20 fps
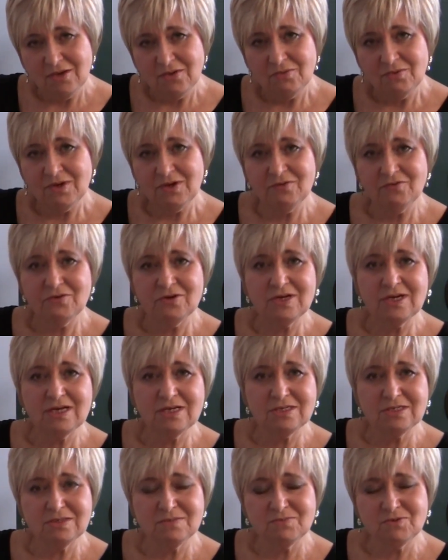One of her
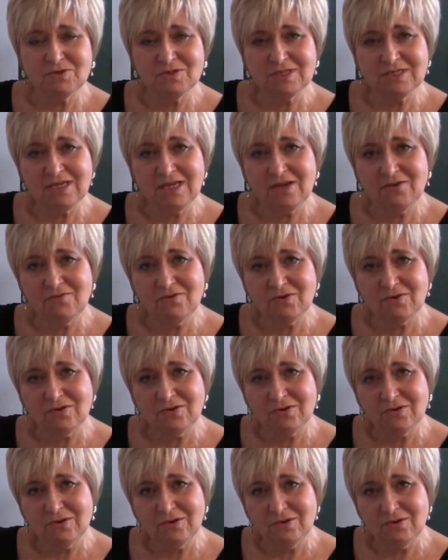customers gave
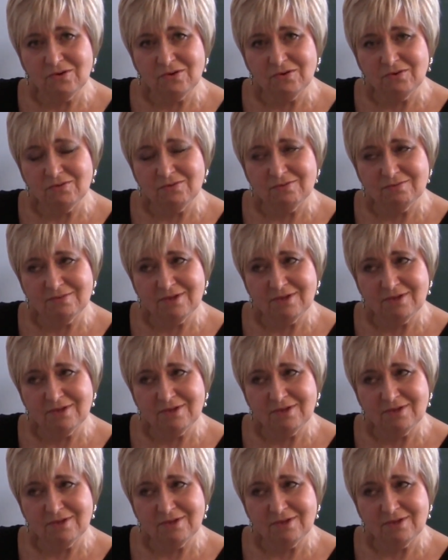her her